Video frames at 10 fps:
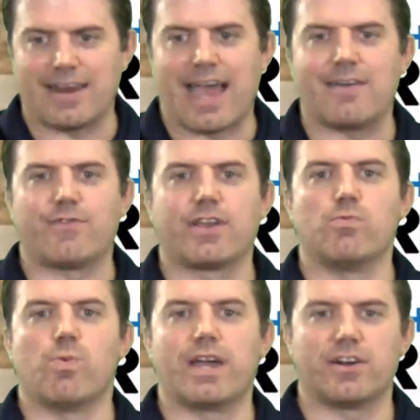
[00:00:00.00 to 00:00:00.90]
Ivory
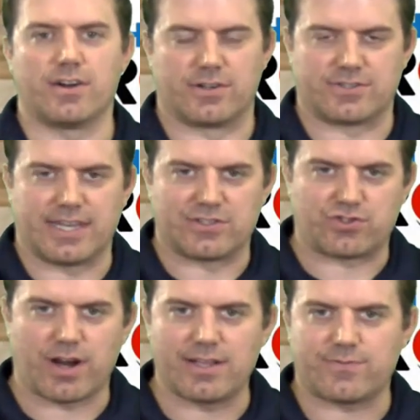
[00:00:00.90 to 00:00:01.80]
Winters has
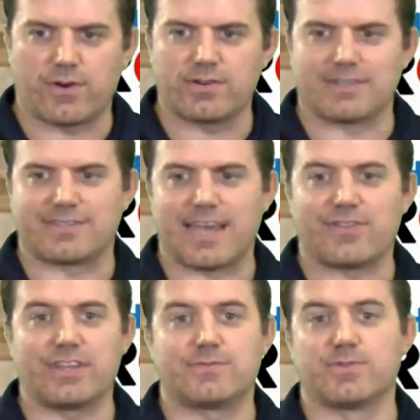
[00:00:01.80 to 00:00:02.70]
transferred to
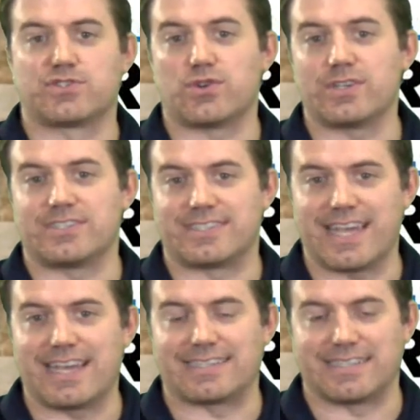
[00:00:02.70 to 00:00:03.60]
Southeast Missouri
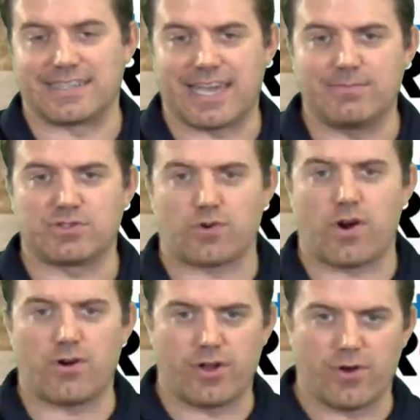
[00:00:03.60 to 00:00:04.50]
State in Cape
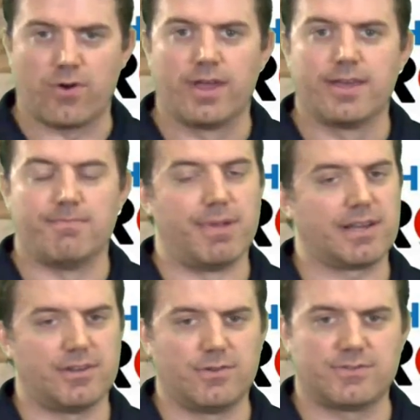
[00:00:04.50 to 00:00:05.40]
Girardeau.
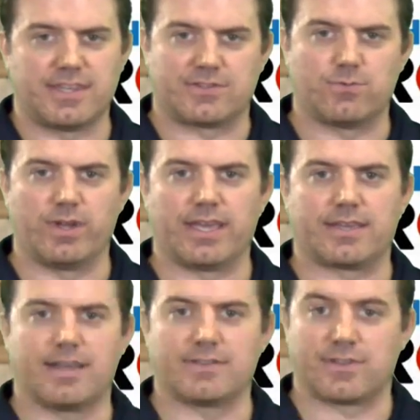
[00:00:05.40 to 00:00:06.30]
Big news this
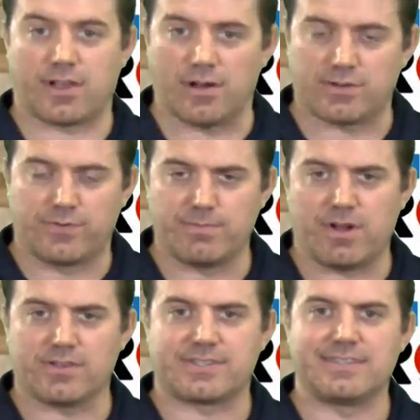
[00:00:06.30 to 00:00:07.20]
week as the college
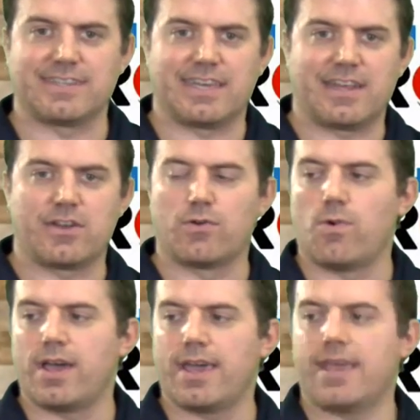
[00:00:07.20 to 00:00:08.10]
football season getting
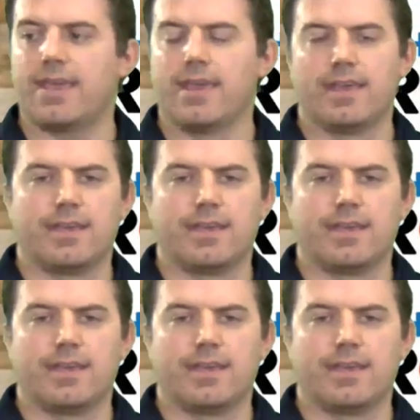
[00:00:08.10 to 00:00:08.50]
underway.